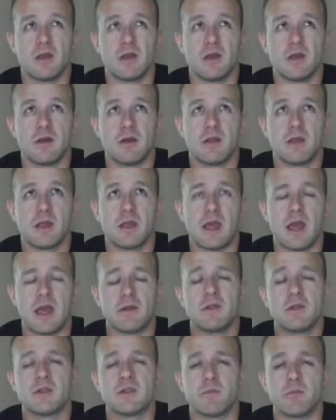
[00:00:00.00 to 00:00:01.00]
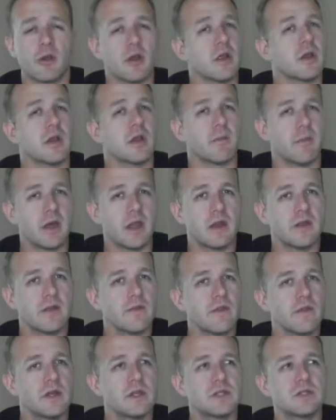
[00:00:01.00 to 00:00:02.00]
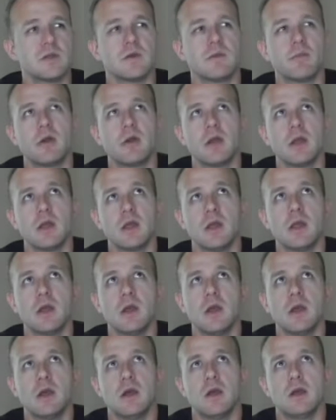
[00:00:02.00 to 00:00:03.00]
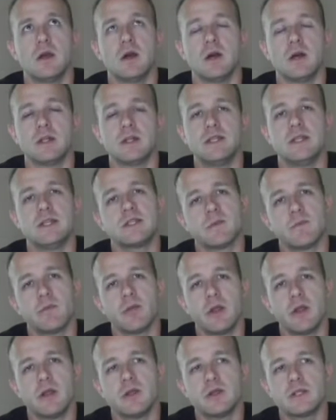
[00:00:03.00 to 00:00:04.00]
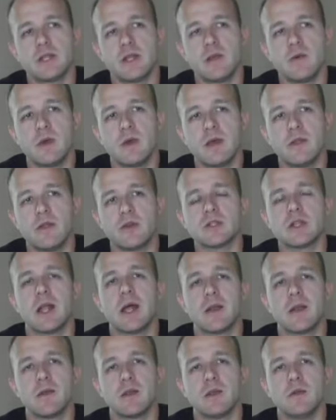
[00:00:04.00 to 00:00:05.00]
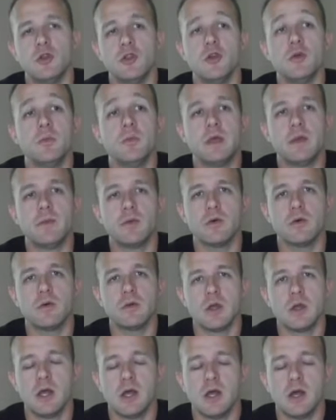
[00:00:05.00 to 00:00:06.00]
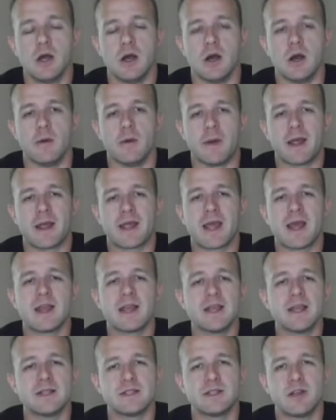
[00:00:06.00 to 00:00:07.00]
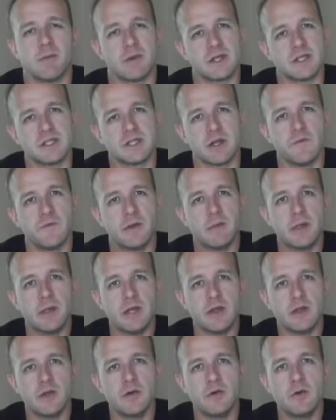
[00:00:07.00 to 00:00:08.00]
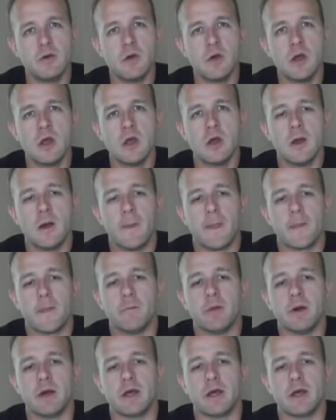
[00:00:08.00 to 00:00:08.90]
had some pretty competitive lists or pretty decent players anyway. There was a lot of new people. I kind of consider myself to be new, but